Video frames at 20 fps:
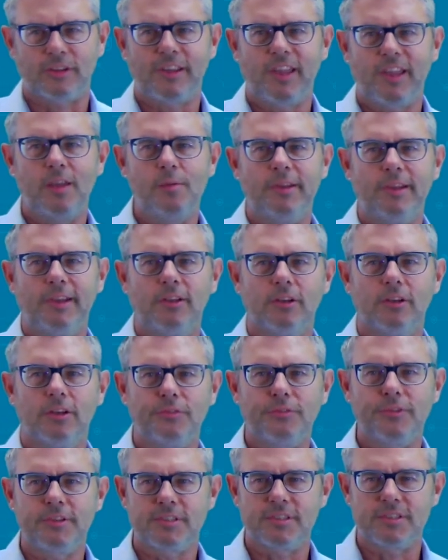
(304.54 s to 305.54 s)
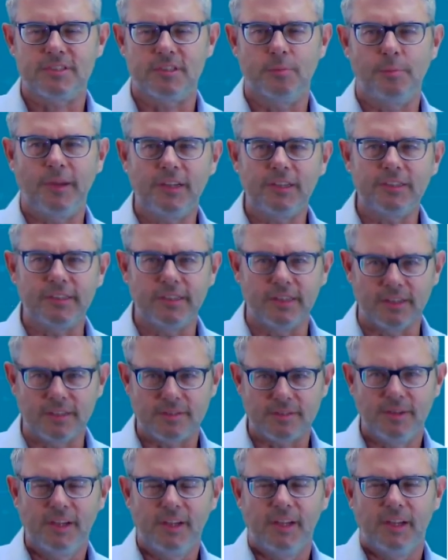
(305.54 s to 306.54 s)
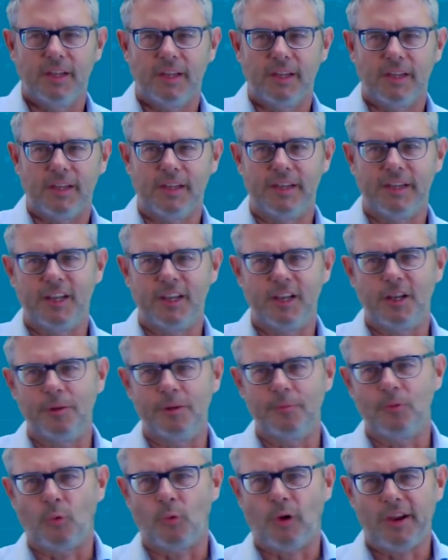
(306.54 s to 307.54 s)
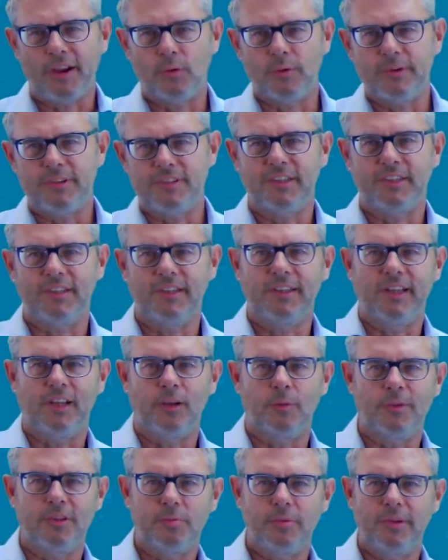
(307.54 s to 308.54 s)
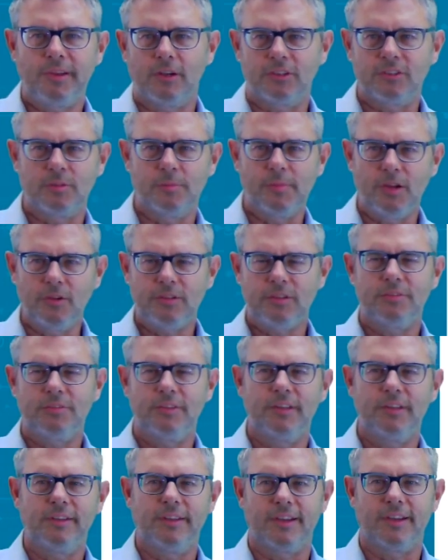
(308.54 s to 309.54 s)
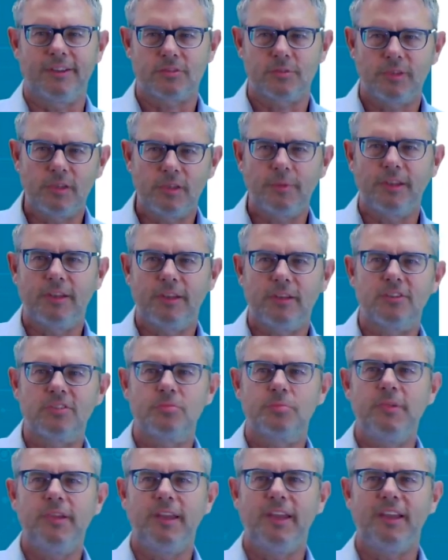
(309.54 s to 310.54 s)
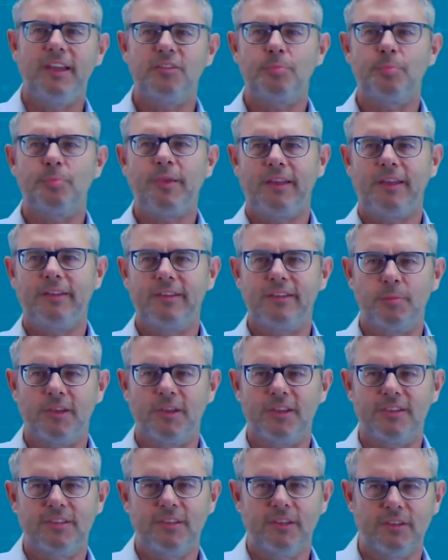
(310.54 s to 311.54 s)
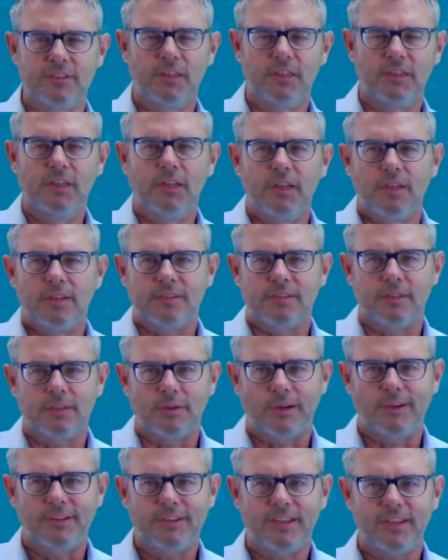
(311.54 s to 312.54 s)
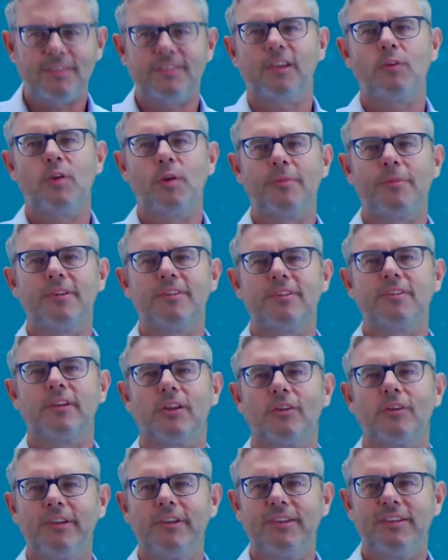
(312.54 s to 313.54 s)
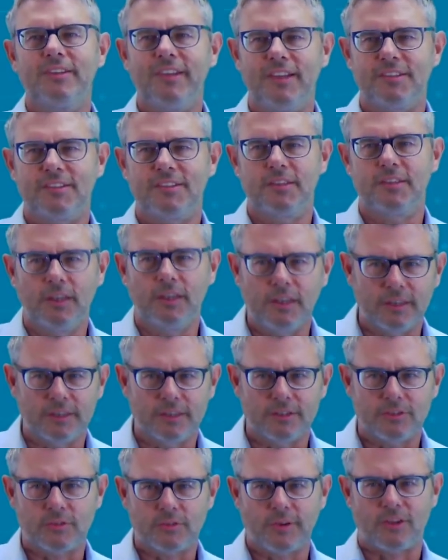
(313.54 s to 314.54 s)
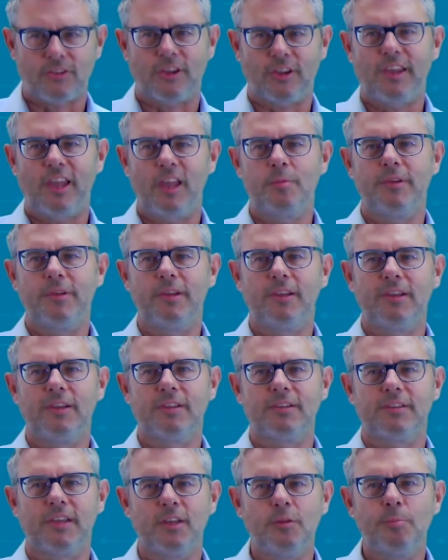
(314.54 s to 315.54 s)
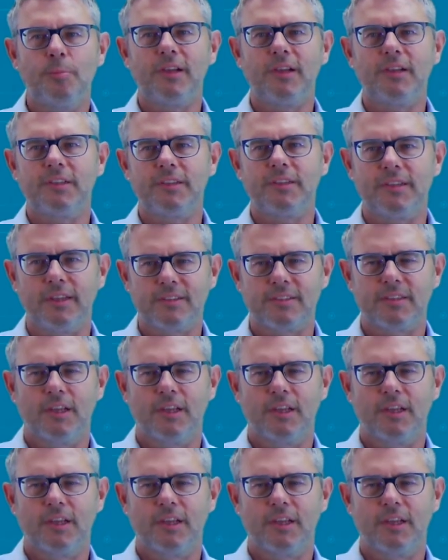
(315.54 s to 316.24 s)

cabling in offices and buildings. Why are we sitting now between automotive and industrial? Because we expanded the business. So our test equipment is not only testing structured cabling in buildings,